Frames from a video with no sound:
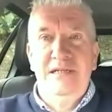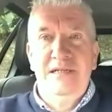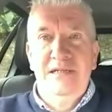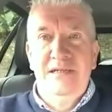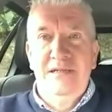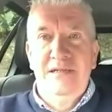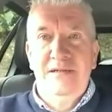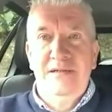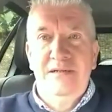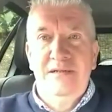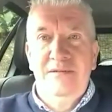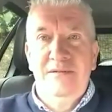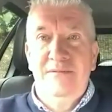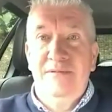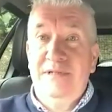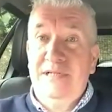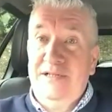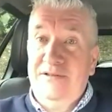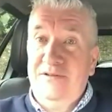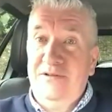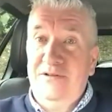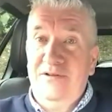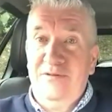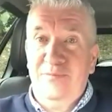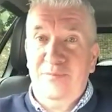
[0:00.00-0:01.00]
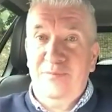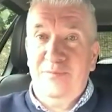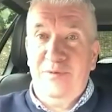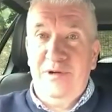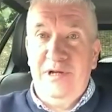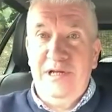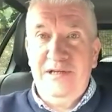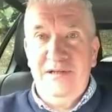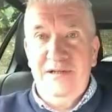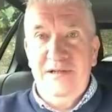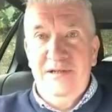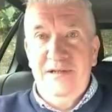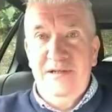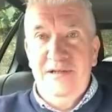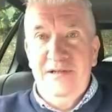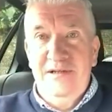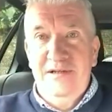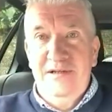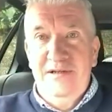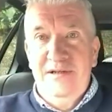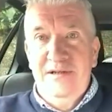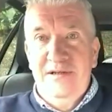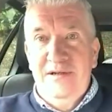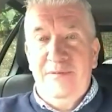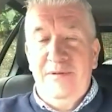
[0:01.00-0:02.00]
well, that's going to spread. Whereas
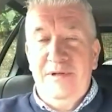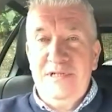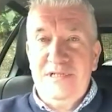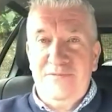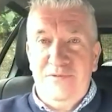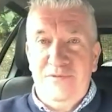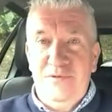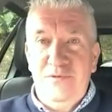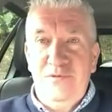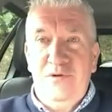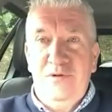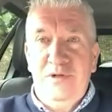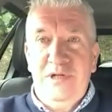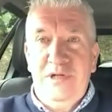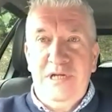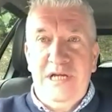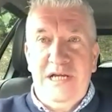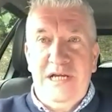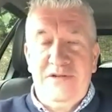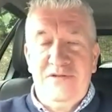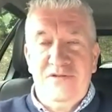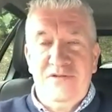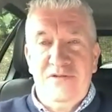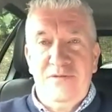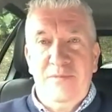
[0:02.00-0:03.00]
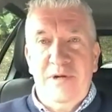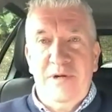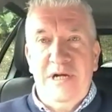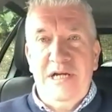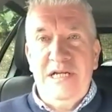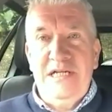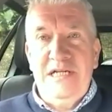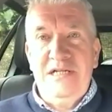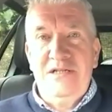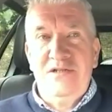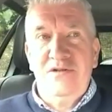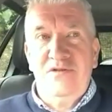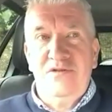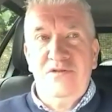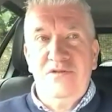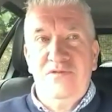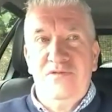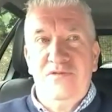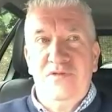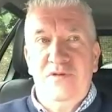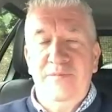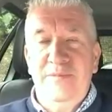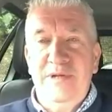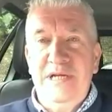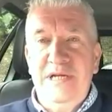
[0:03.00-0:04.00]
if you go the extra mile. So for me, I'm
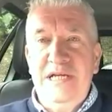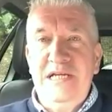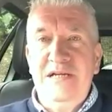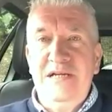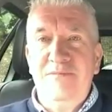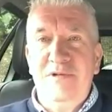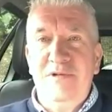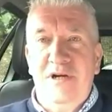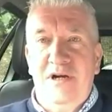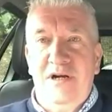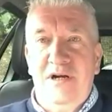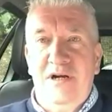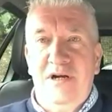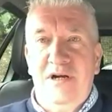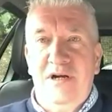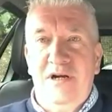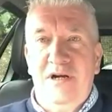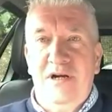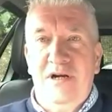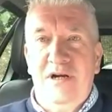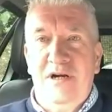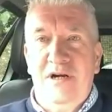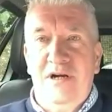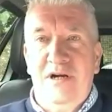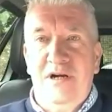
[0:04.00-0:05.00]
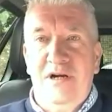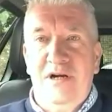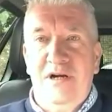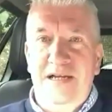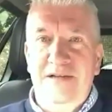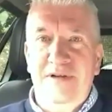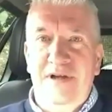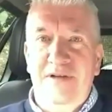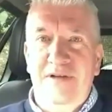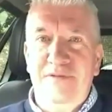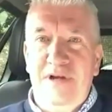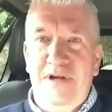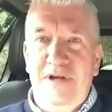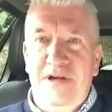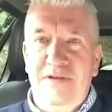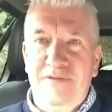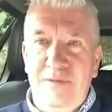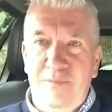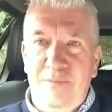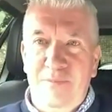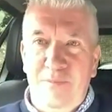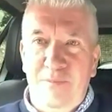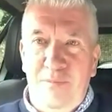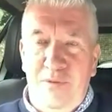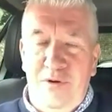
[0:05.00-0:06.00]
learning that it's actually, yeah, I have to
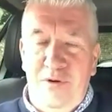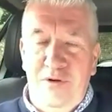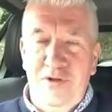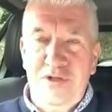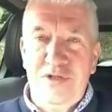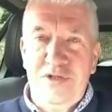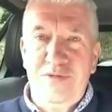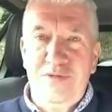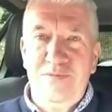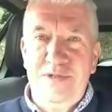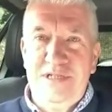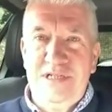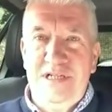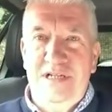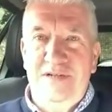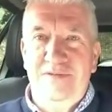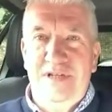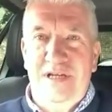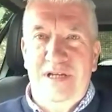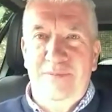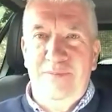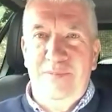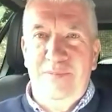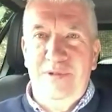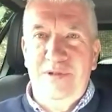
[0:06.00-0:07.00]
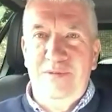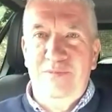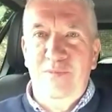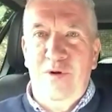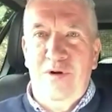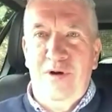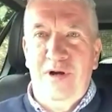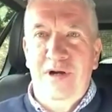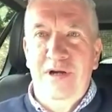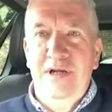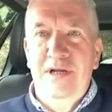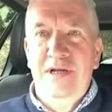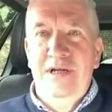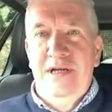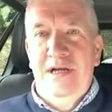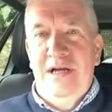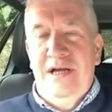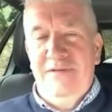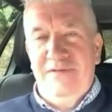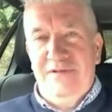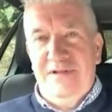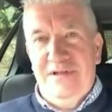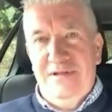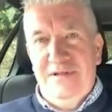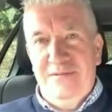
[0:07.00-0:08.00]
push myself that bit more. I have to,
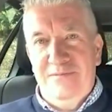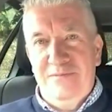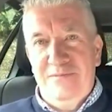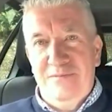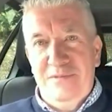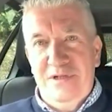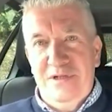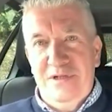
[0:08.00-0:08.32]
you know,